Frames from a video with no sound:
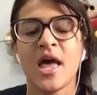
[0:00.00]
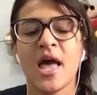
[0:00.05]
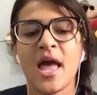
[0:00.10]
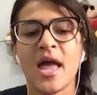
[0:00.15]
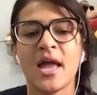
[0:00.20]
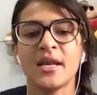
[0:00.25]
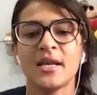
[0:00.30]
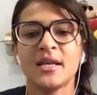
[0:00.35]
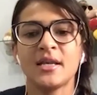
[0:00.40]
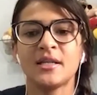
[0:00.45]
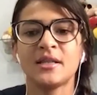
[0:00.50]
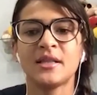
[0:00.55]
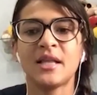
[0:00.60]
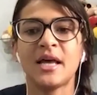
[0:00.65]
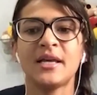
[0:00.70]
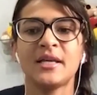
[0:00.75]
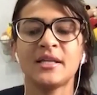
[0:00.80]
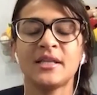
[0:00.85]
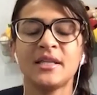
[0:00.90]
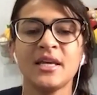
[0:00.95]
And
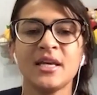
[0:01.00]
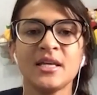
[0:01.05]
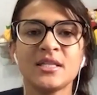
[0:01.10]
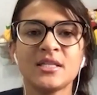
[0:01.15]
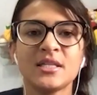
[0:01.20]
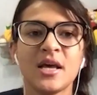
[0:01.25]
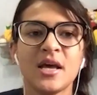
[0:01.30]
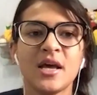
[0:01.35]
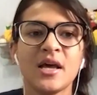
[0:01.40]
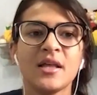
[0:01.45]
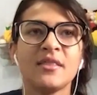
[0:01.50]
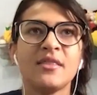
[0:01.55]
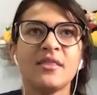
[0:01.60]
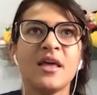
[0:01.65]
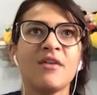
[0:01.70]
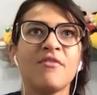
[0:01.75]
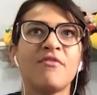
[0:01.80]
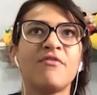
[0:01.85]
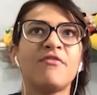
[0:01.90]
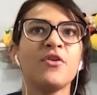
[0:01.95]
like this,
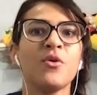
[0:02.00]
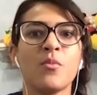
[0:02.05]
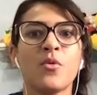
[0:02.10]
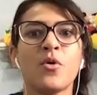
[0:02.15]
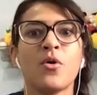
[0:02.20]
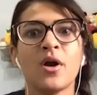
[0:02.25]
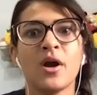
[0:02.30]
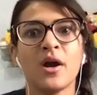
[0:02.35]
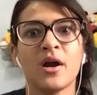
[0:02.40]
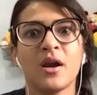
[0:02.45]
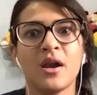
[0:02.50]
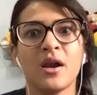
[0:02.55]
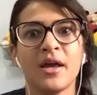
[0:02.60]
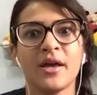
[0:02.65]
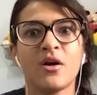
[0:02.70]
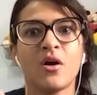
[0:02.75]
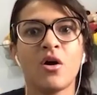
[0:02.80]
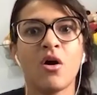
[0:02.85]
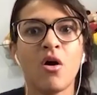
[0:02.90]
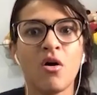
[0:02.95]
they feel more like
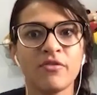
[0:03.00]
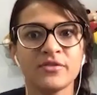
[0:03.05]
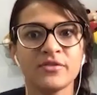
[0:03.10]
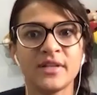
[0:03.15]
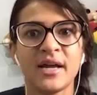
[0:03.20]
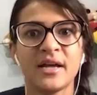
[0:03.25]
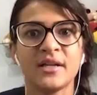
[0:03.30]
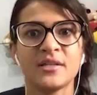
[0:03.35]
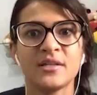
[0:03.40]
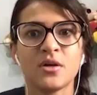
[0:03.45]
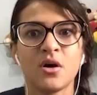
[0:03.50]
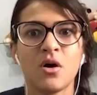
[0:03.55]
confident